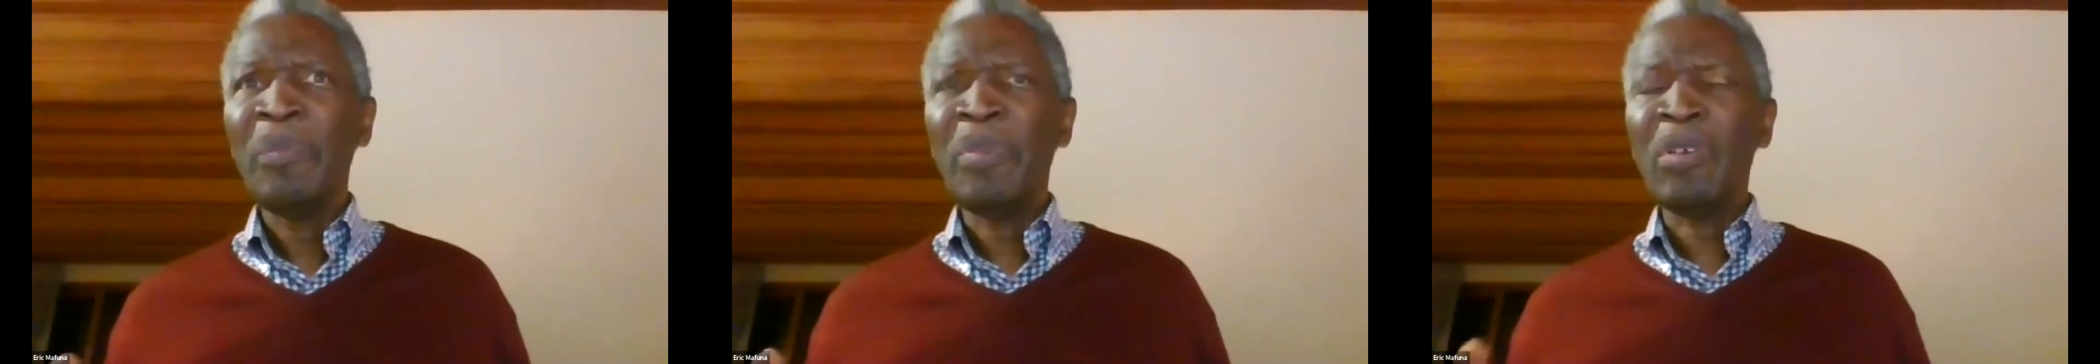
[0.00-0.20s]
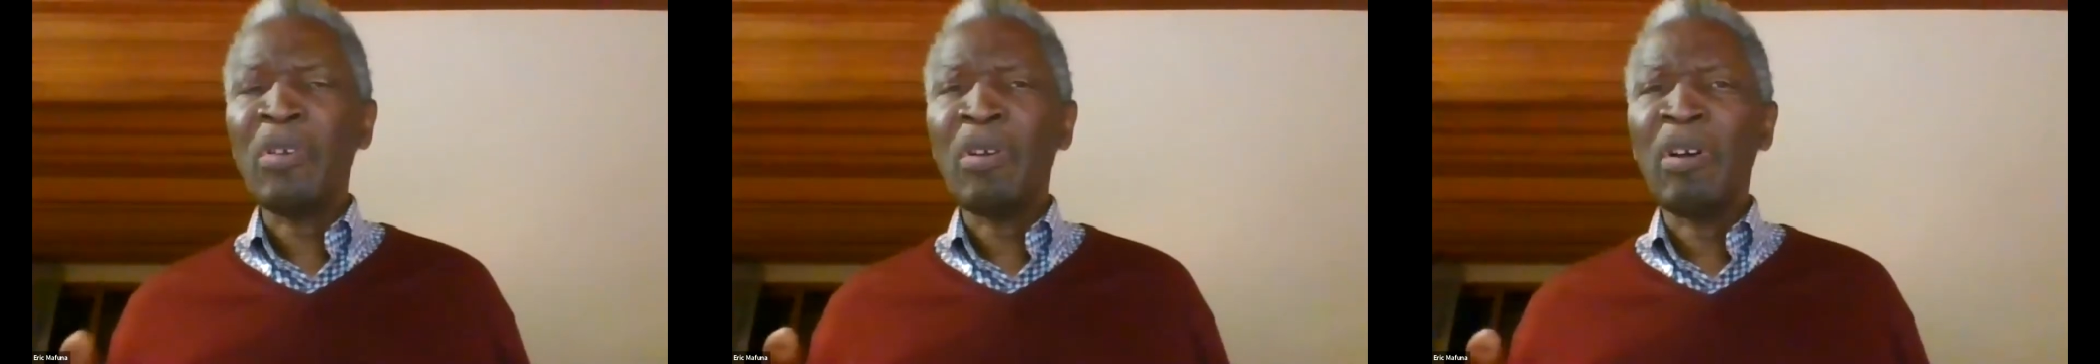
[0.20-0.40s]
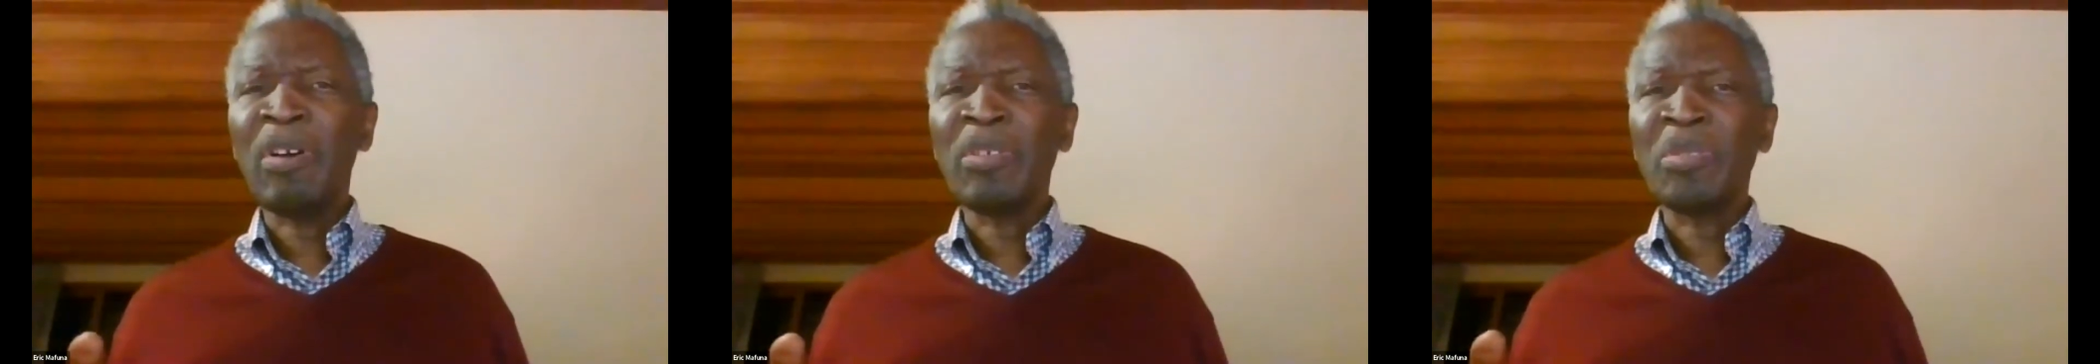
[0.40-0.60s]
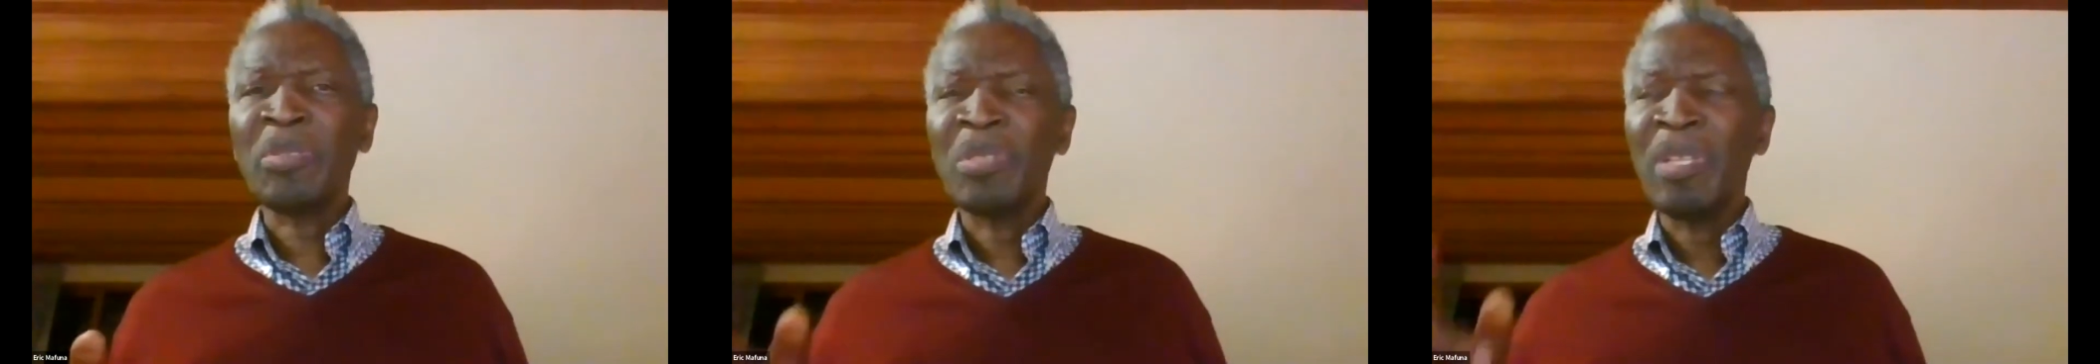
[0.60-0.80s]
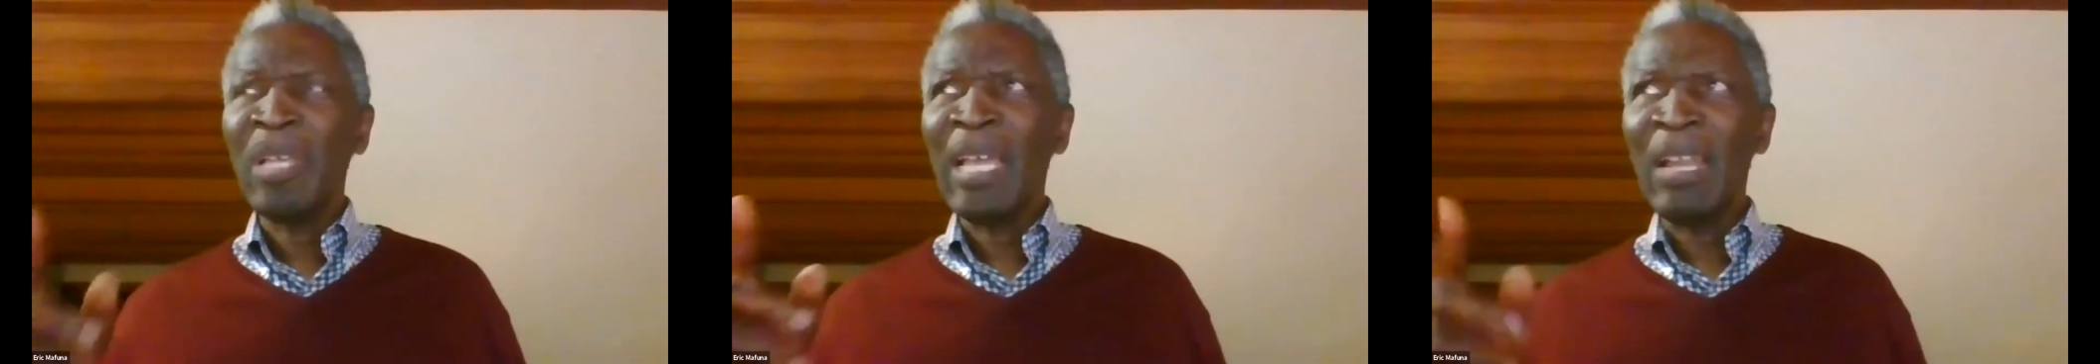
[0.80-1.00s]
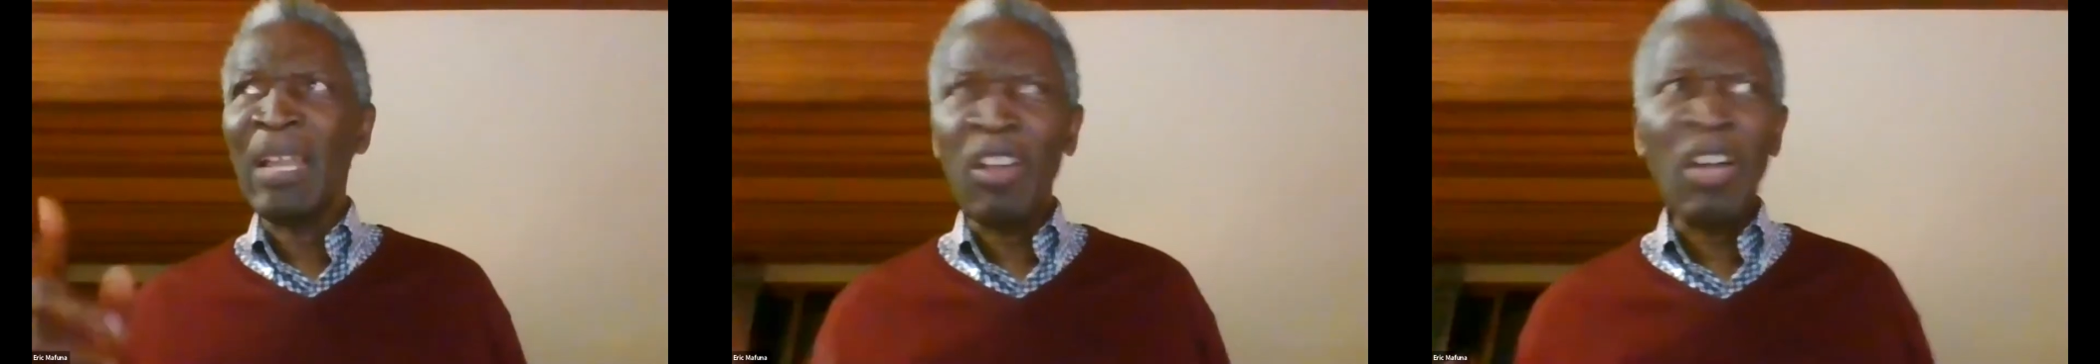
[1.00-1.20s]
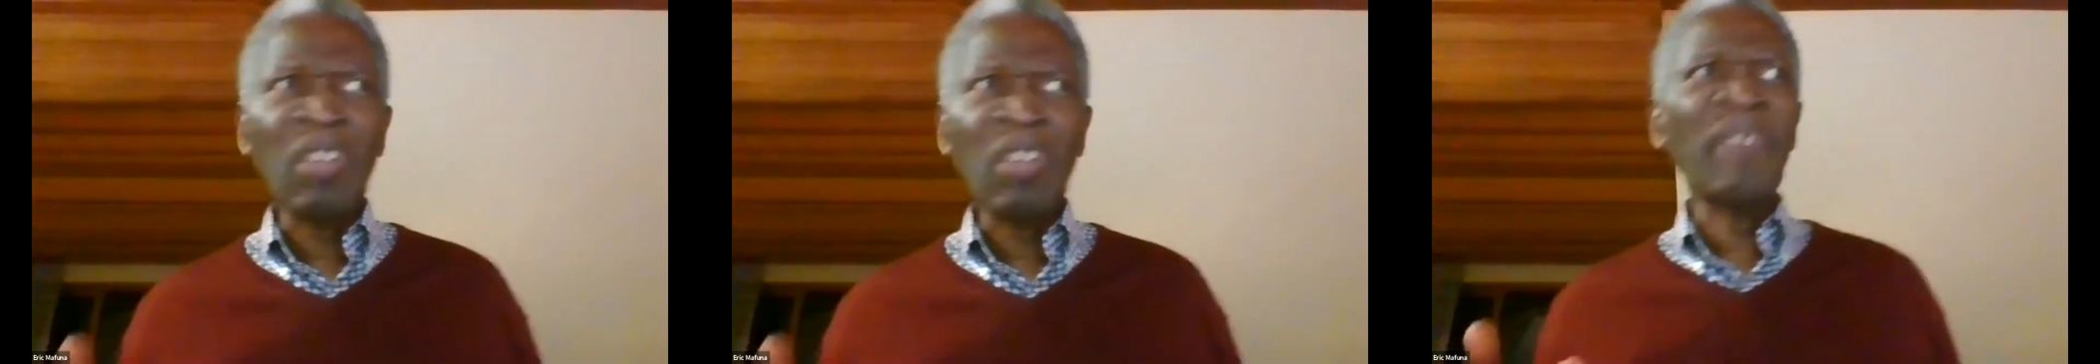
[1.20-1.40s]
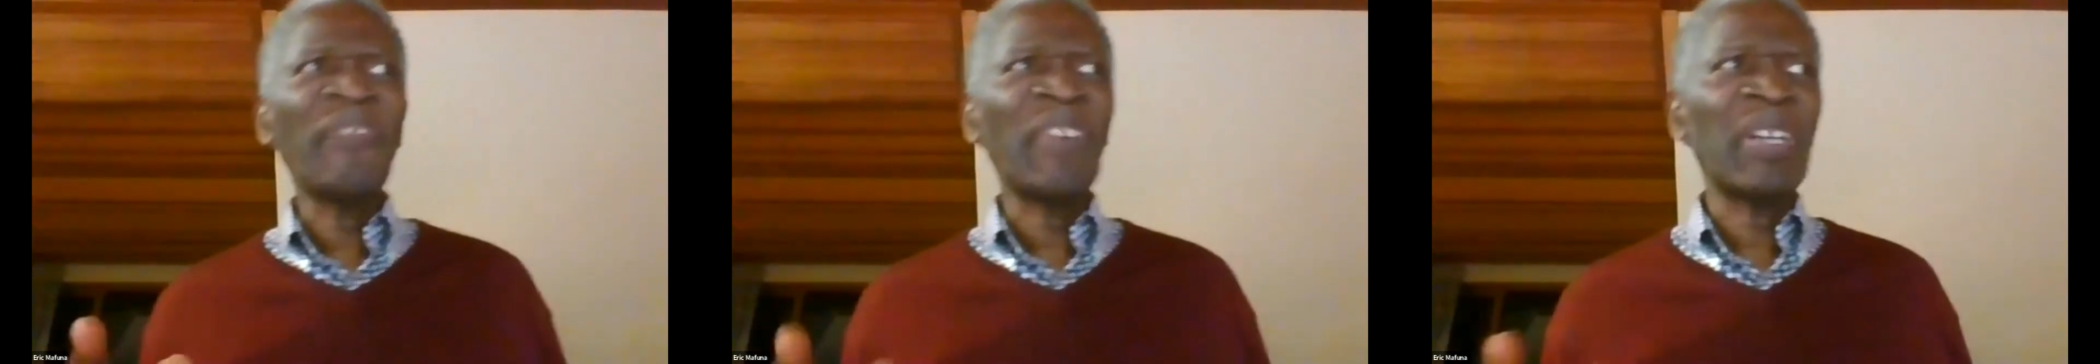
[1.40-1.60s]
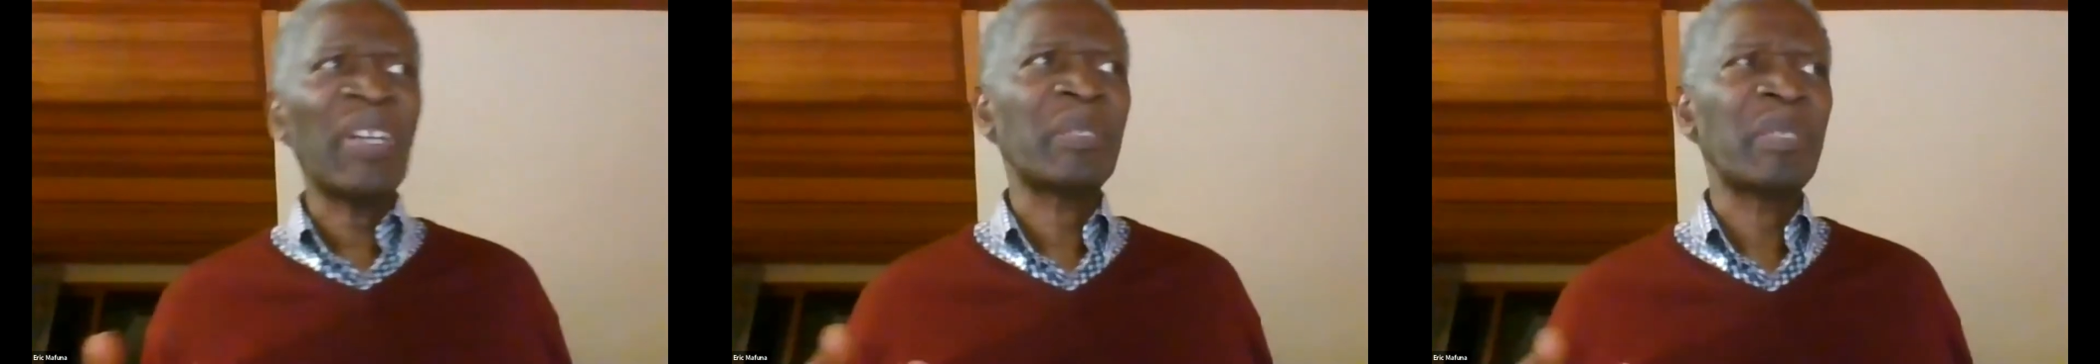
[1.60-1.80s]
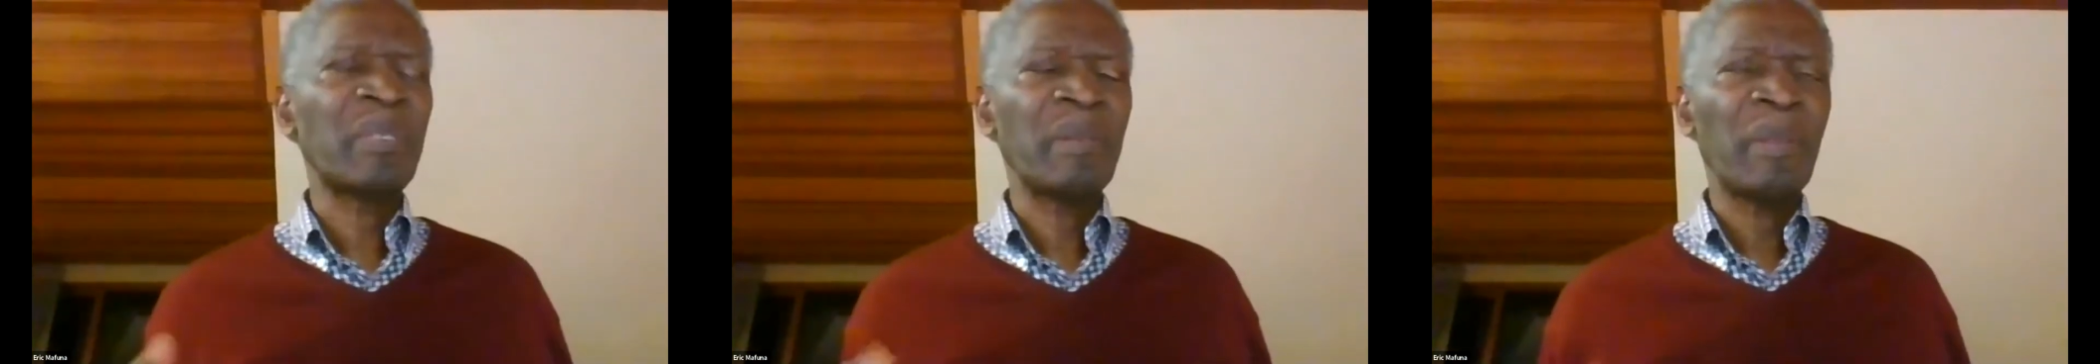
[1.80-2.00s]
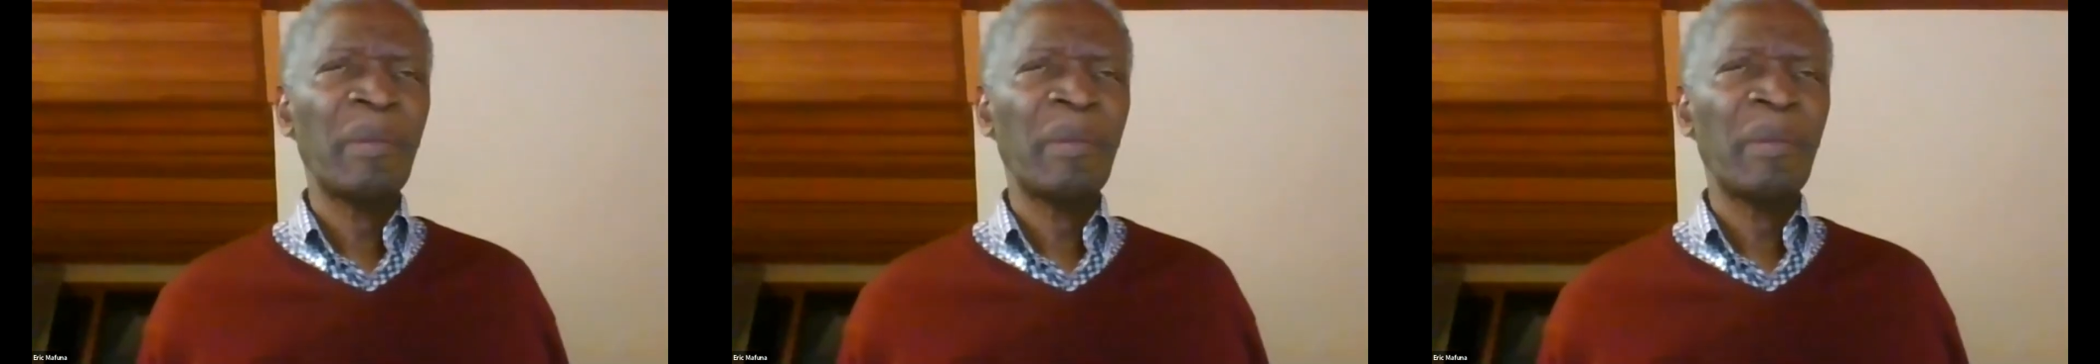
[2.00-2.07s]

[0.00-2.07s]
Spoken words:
because a lot of us,